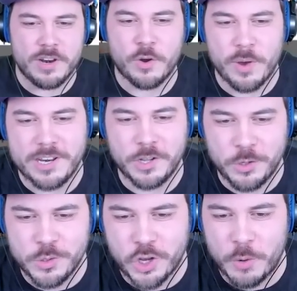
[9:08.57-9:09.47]
want to quit? You
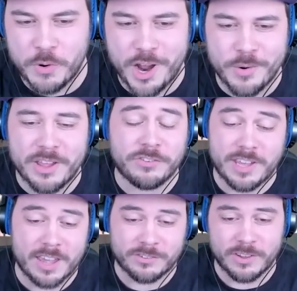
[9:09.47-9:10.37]
lose all progress.
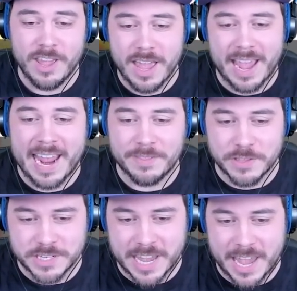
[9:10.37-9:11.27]
Yes, I hate
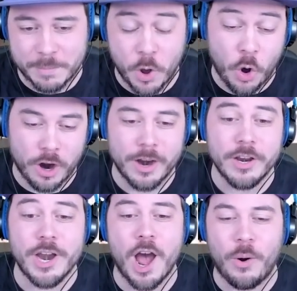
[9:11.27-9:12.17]
this game. Or,
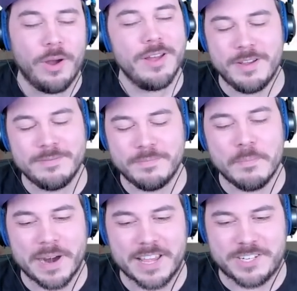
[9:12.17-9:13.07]
no,
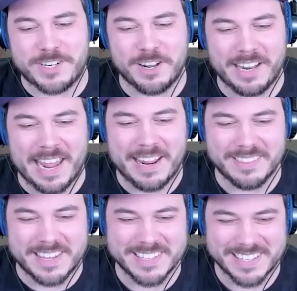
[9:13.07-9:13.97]
but I still hate this